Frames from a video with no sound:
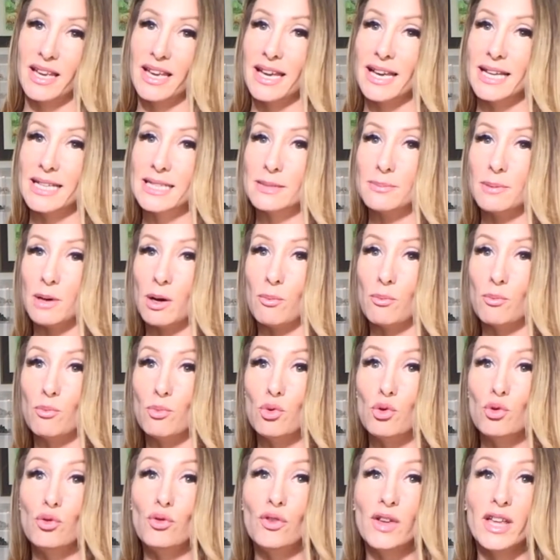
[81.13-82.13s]
It's about
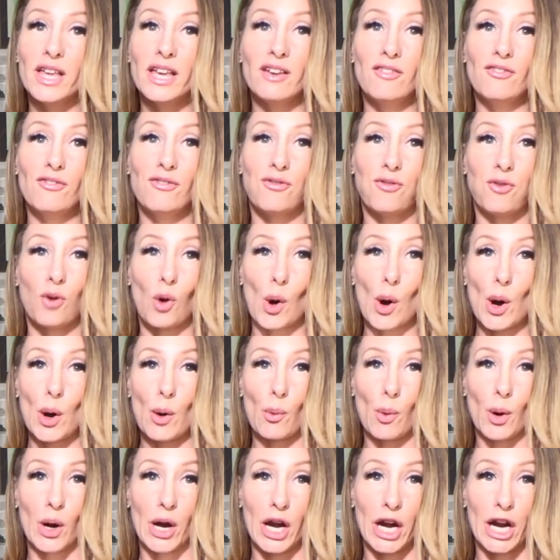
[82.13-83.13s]
moving
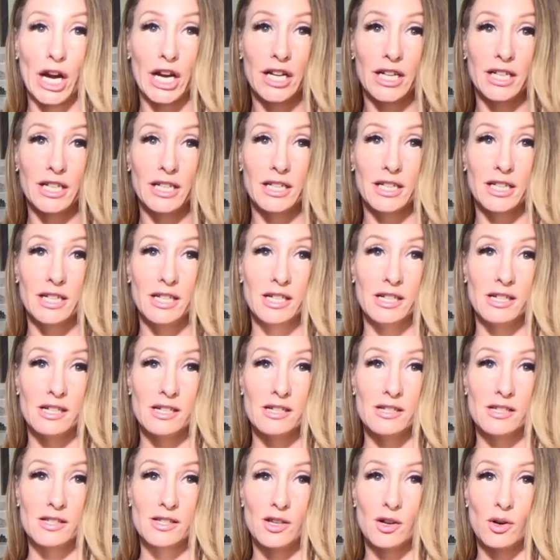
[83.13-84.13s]
forward.
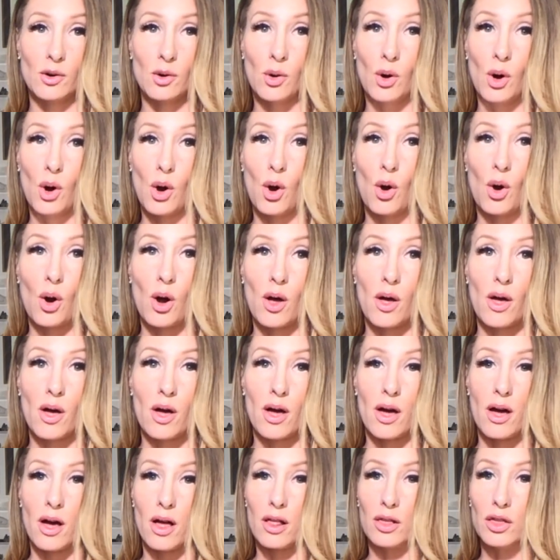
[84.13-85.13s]
So,
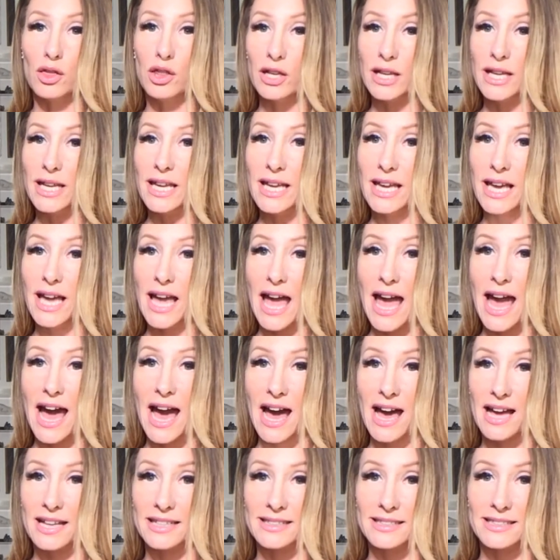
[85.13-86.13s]
looking
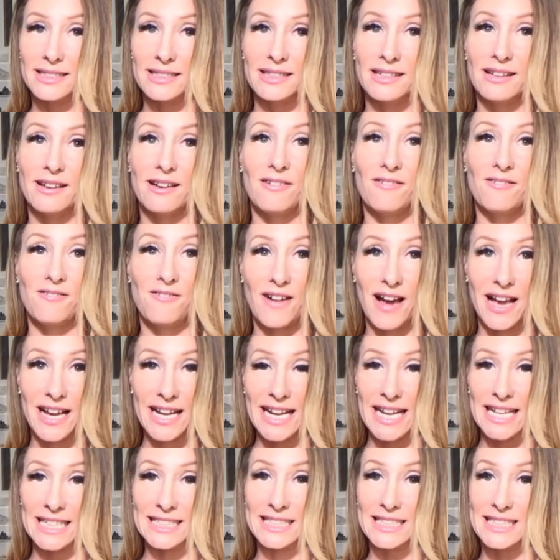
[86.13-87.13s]
at
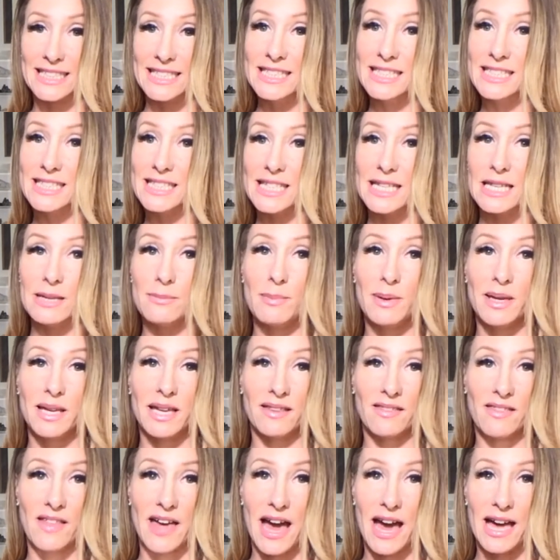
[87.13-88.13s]
finances,
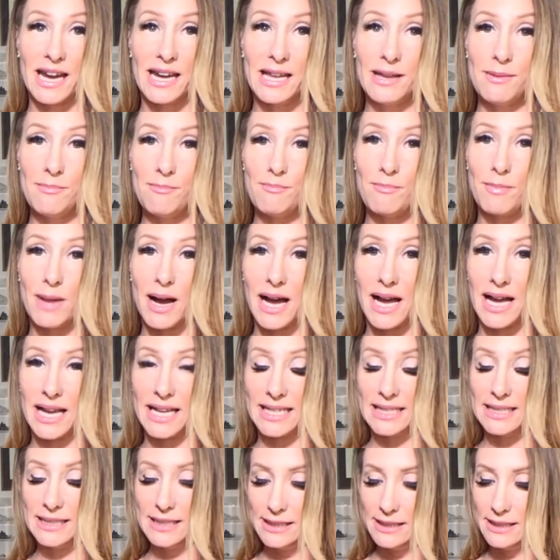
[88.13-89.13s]
keeping that in
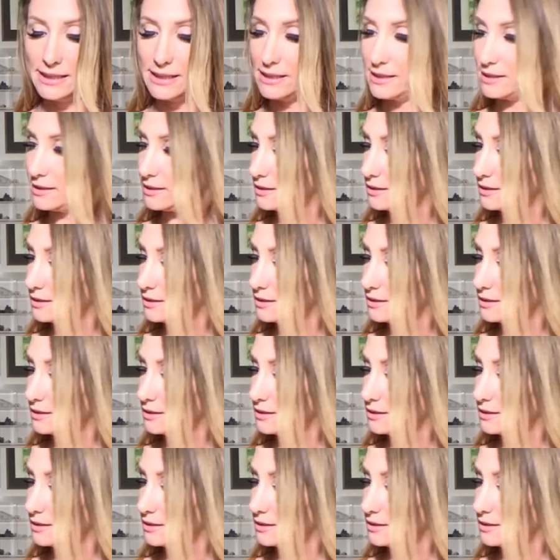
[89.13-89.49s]
mind.